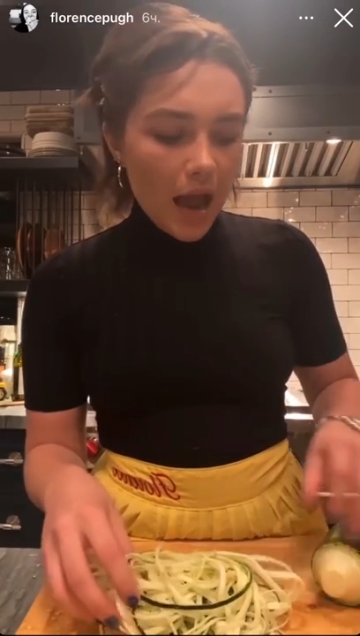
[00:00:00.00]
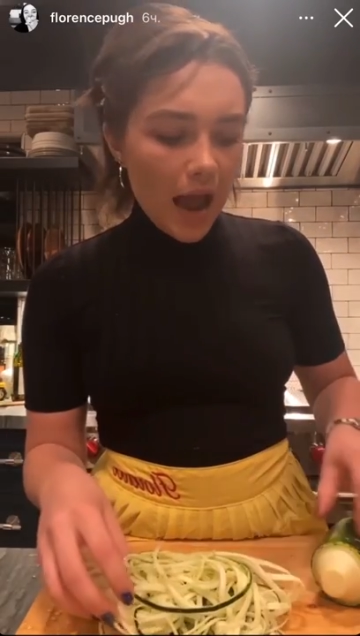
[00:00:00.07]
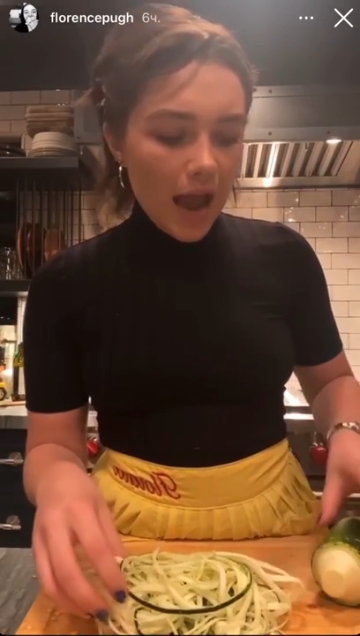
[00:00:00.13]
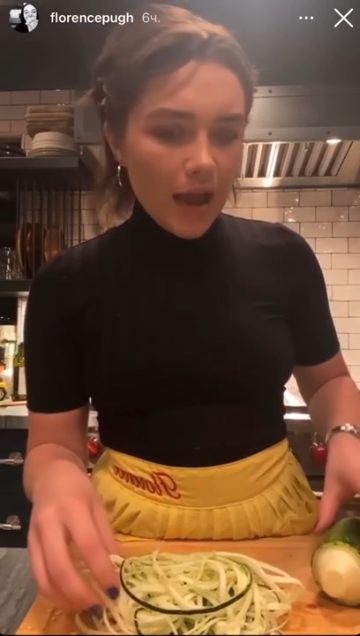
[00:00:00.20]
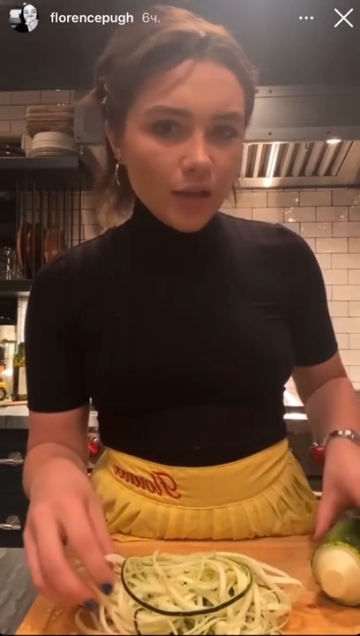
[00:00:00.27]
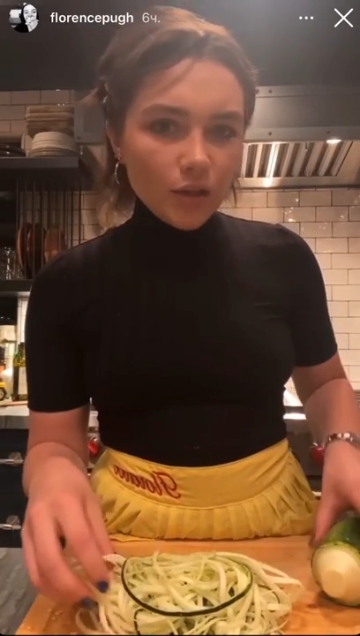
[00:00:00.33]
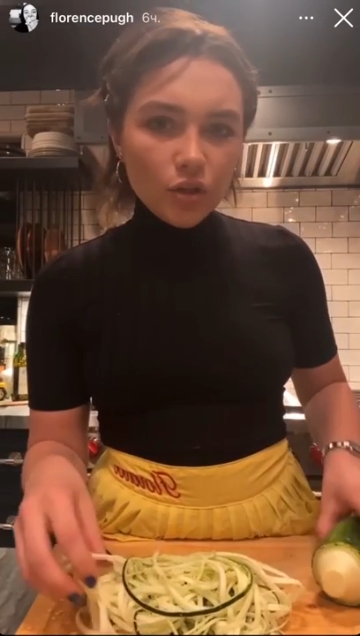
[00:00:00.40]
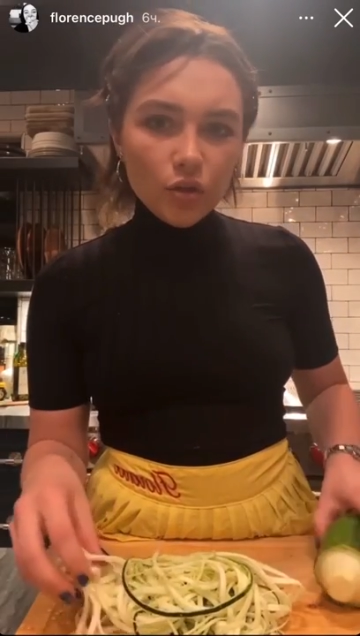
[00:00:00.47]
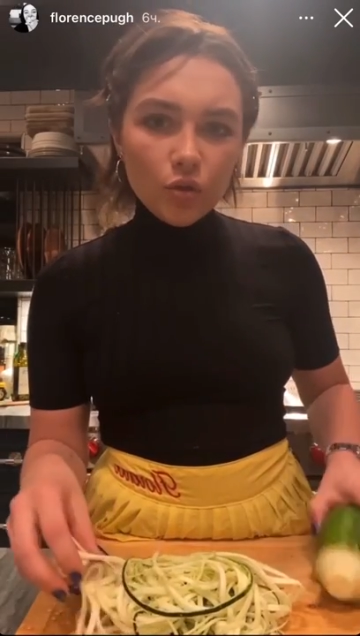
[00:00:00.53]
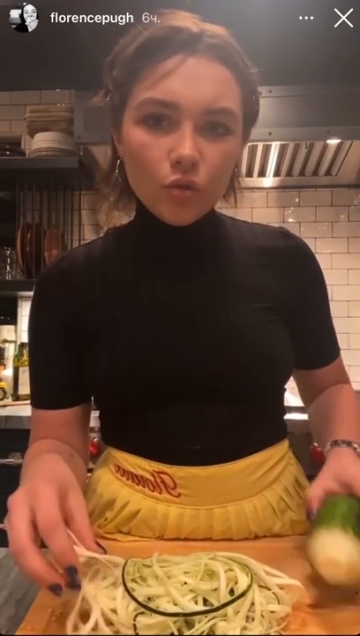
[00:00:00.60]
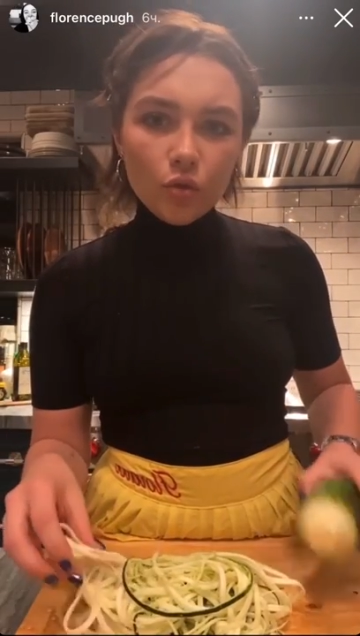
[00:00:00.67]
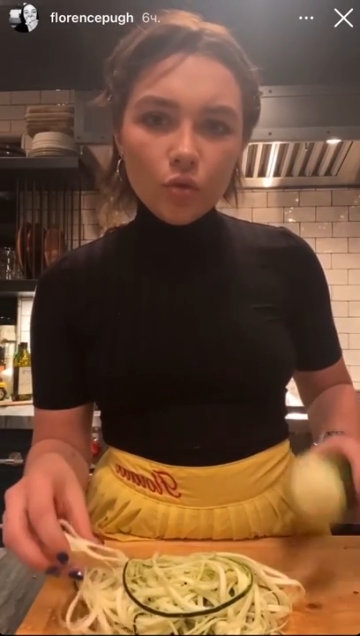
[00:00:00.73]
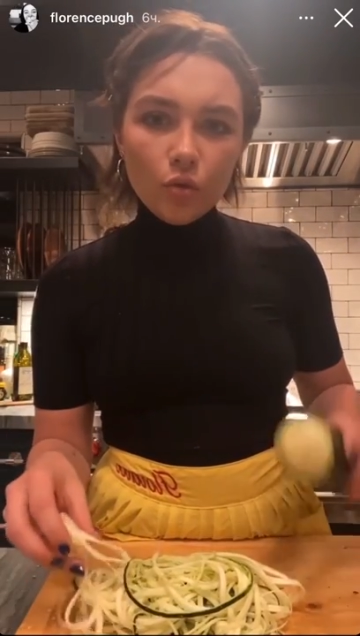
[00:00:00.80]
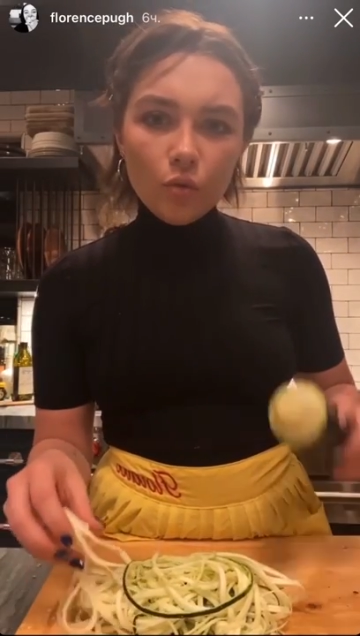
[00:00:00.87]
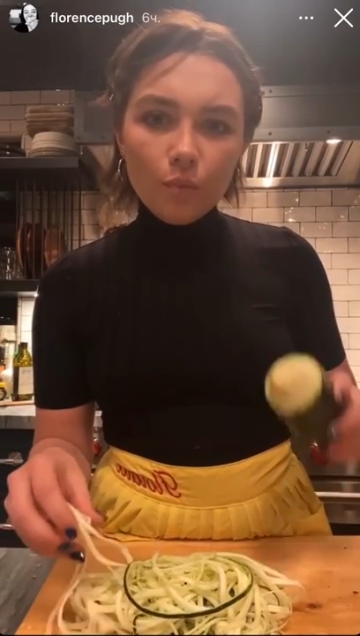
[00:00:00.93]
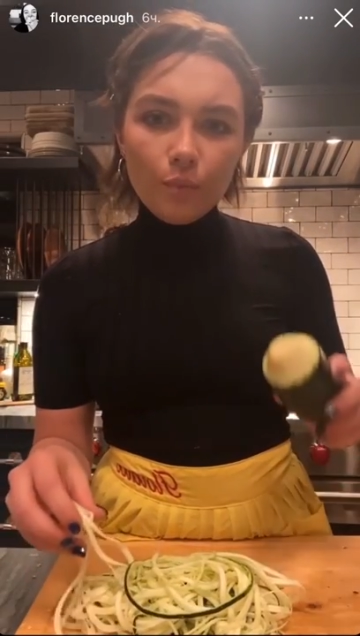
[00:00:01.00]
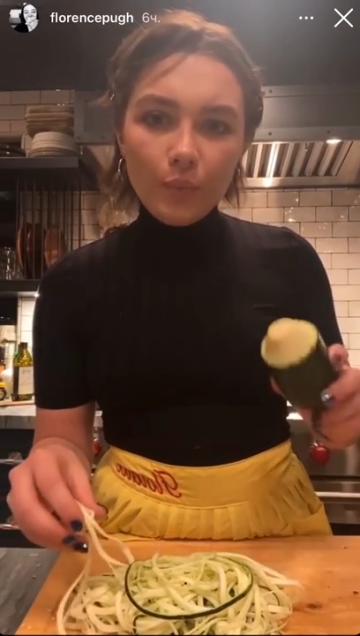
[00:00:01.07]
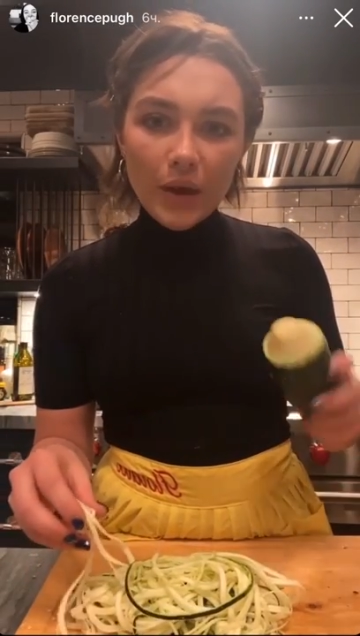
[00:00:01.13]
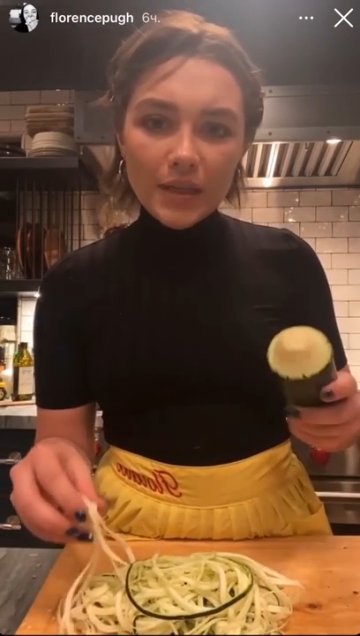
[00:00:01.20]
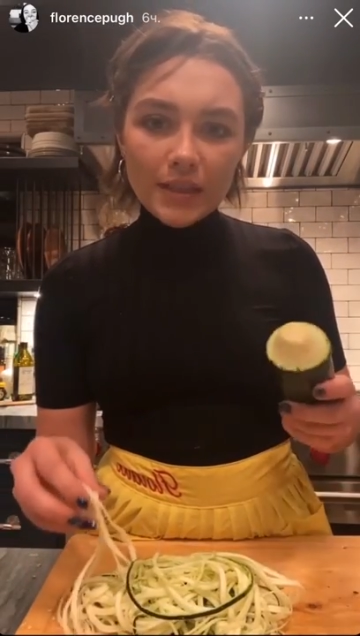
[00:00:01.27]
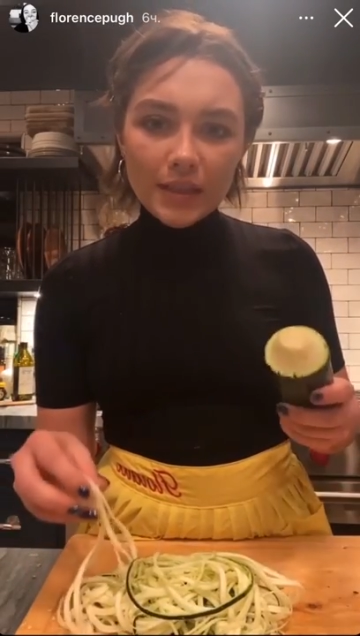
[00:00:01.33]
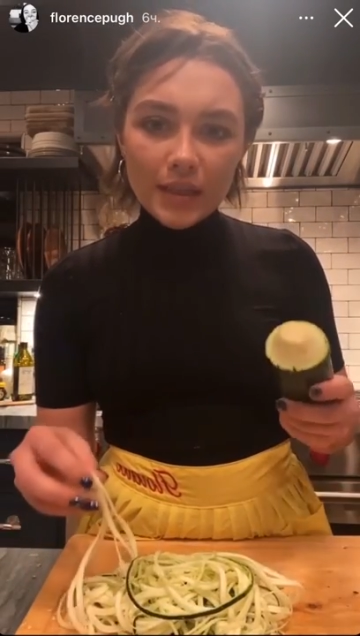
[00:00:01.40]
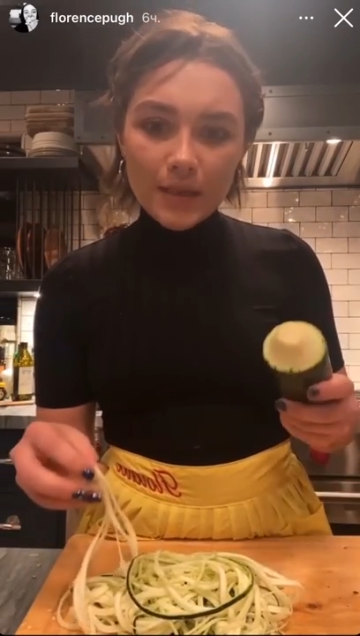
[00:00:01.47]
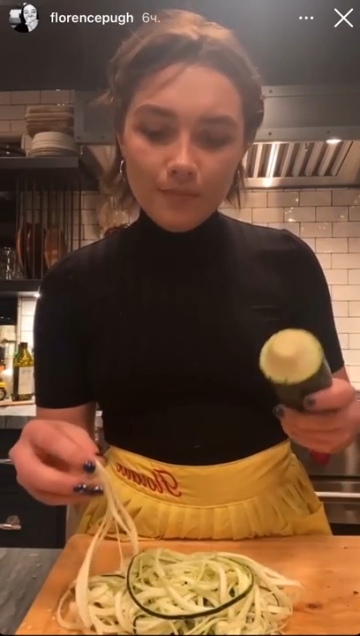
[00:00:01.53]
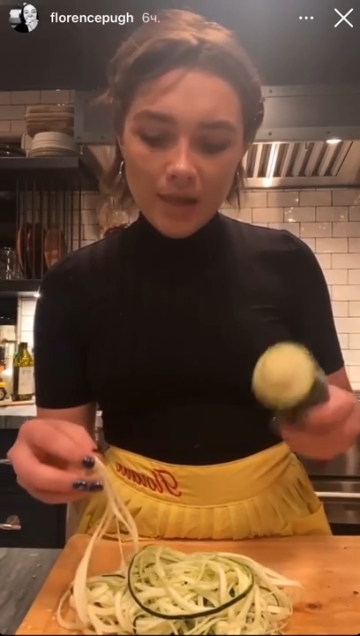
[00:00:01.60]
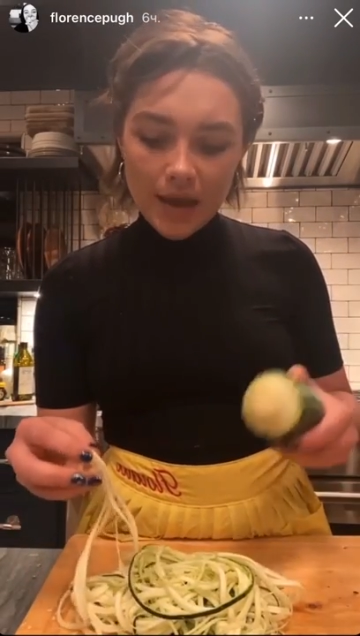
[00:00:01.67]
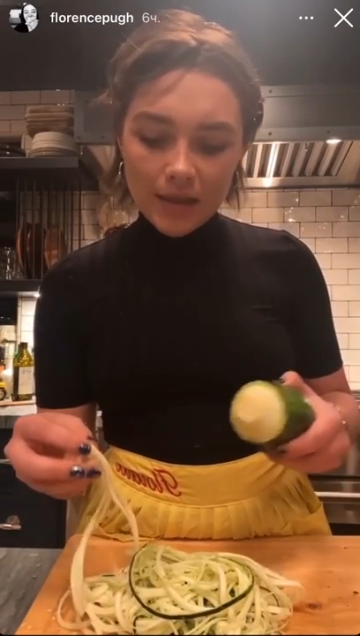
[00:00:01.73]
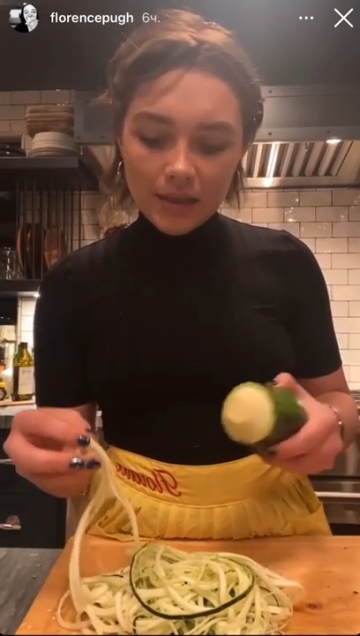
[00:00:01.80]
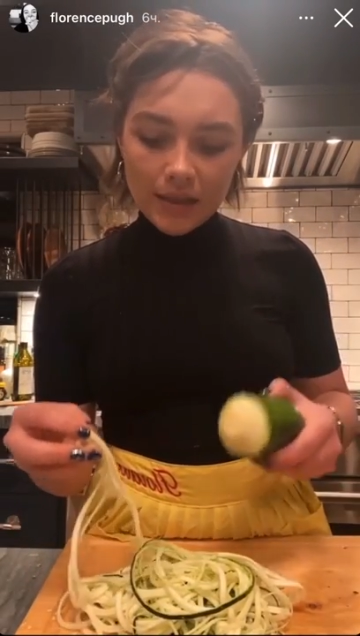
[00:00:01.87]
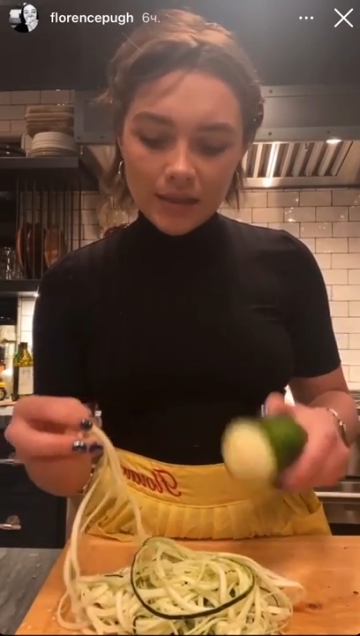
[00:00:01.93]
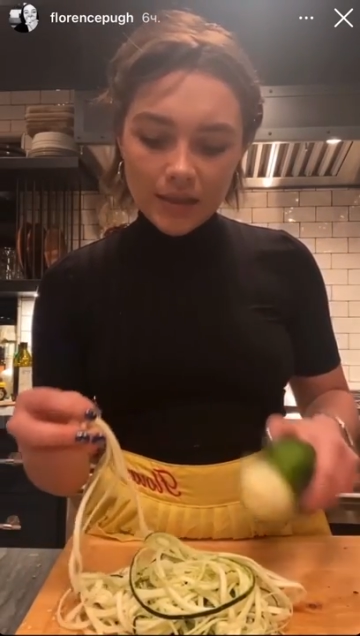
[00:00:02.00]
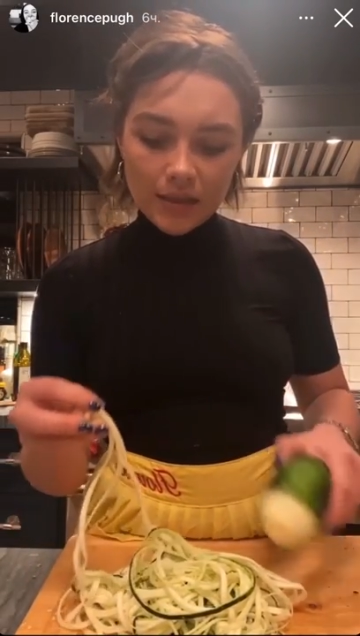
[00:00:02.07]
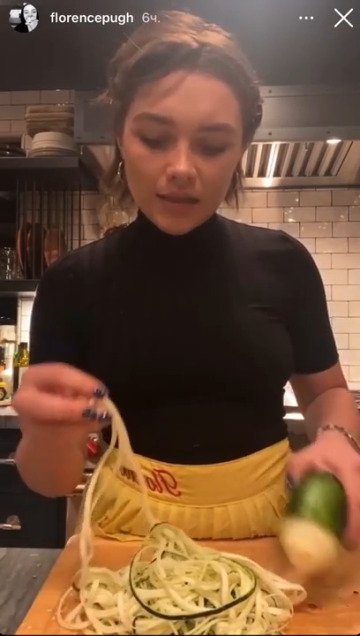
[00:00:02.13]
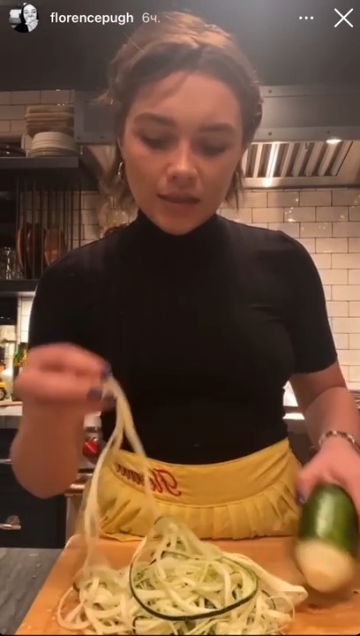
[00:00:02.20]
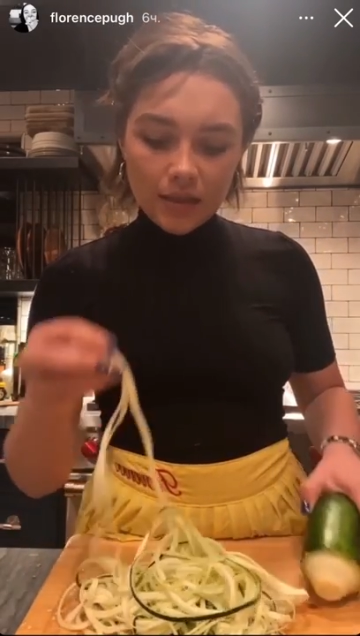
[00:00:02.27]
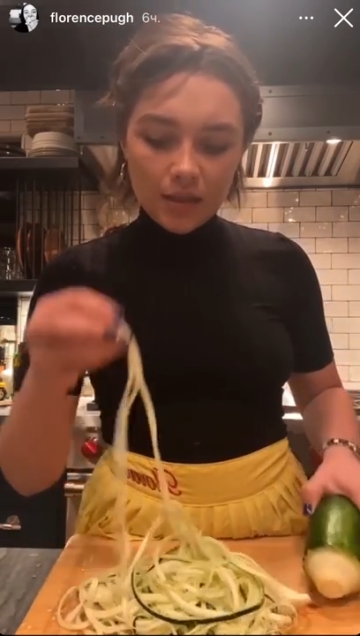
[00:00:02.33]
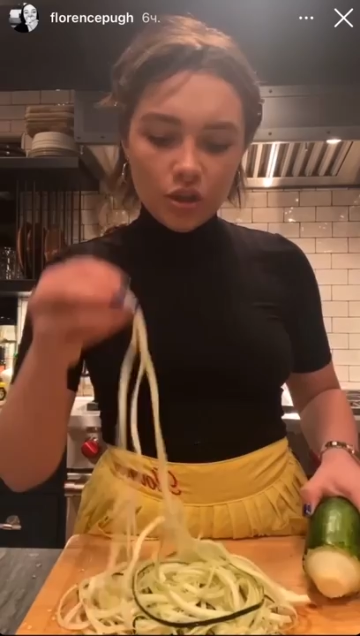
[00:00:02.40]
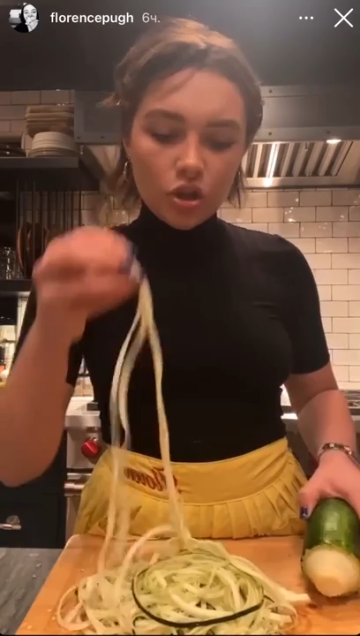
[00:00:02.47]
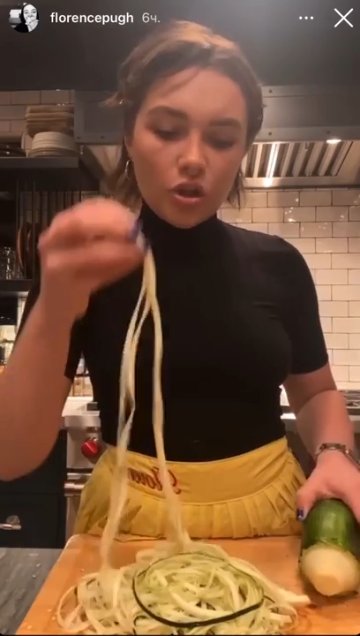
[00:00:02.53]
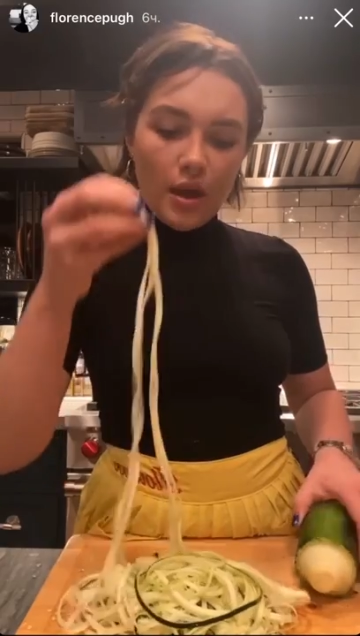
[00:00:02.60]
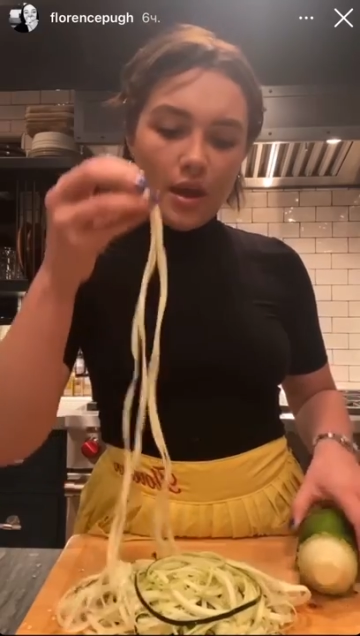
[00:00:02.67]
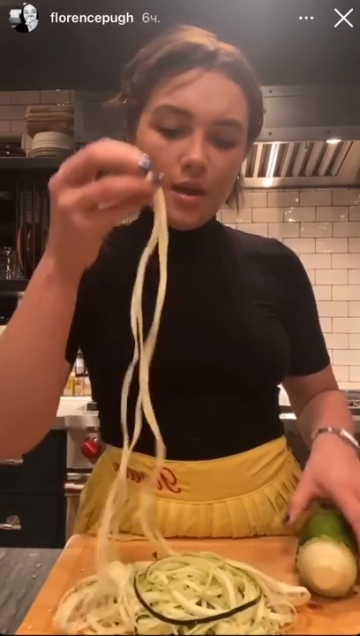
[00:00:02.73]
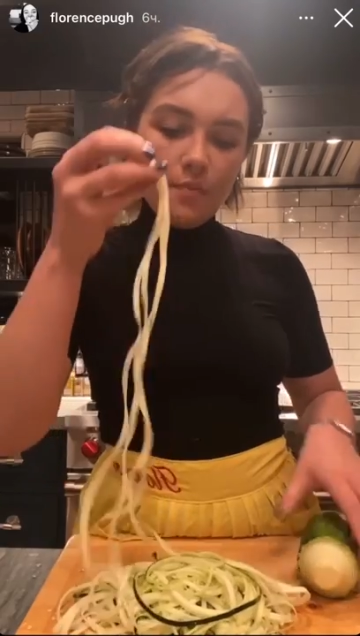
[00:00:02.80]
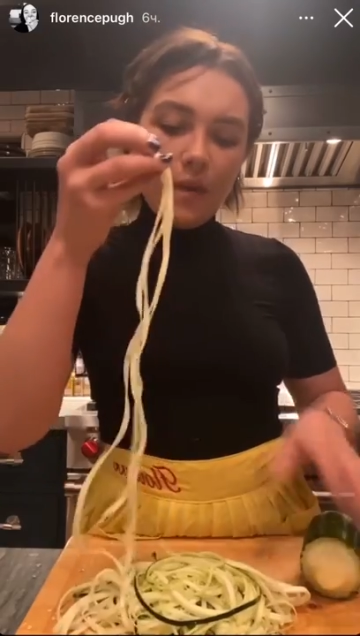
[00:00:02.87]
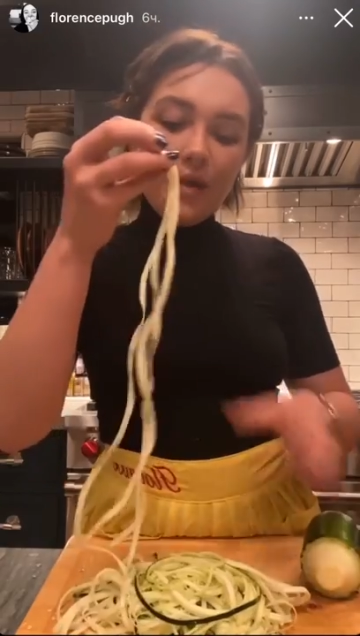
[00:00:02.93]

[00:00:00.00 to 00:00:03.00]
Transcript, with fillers: and you basically make this into this shape